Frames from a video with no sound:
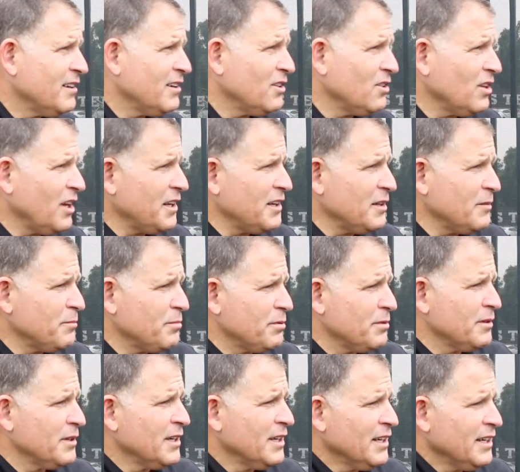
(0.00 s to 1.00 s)
He'll line up
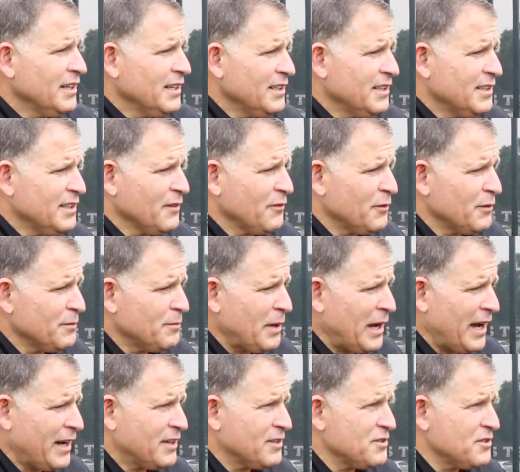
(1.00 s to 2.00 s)
in different
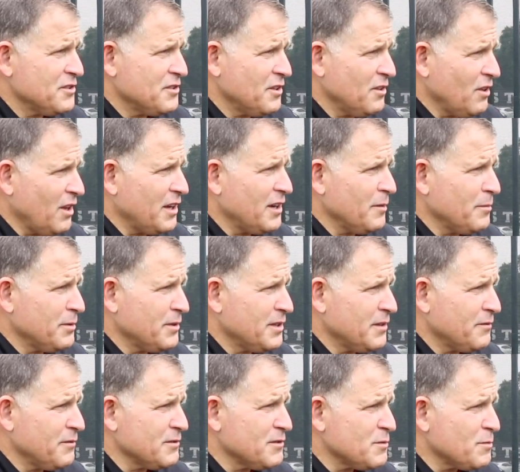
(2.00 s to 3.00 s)
packages. He'll line up at
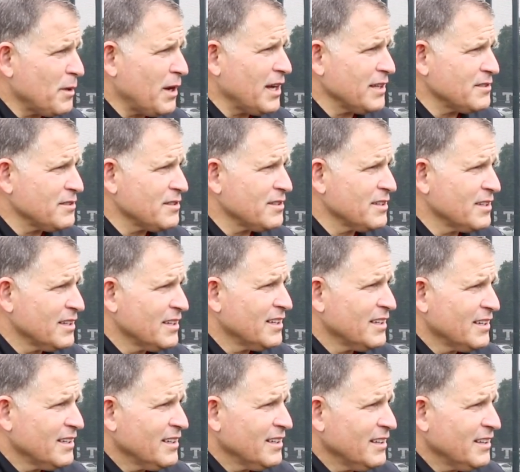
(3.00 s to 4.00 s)
different spots. And
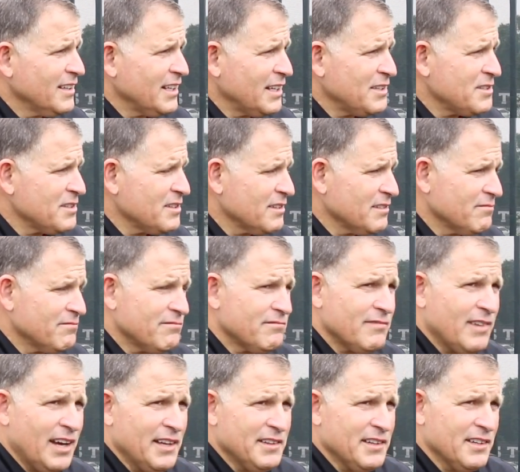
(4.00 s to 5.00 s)
that's,
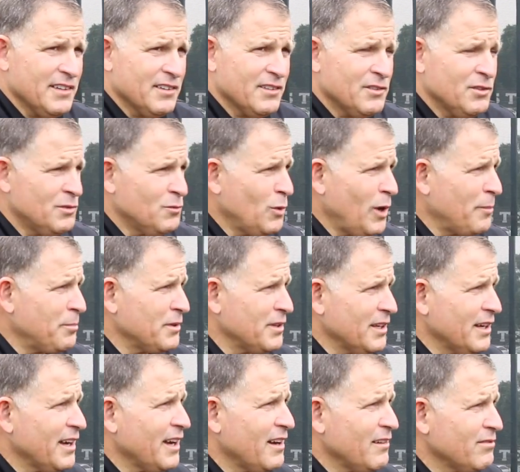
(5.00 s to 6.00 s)
I think, a good weapon
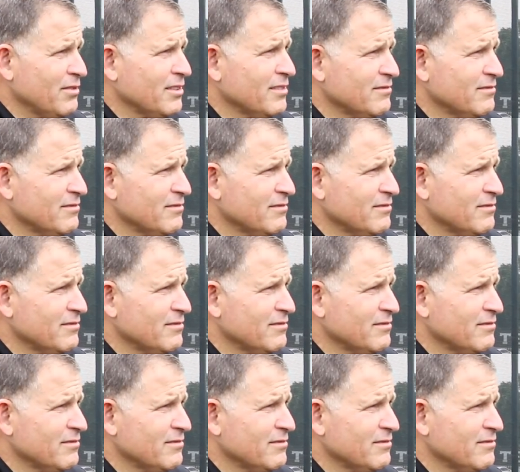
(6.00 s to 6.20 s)
to have.